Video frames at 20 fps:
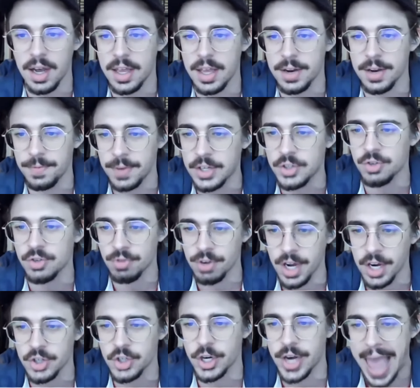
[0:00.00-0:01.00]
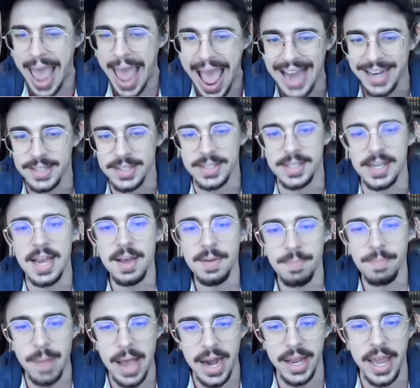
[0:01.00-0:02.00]
Inflation Reduction Act's
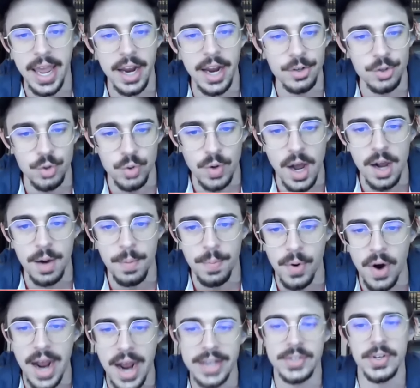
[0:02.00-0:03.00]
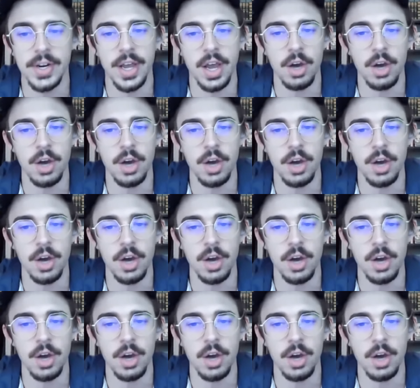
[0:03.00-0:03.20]
Medicare drug price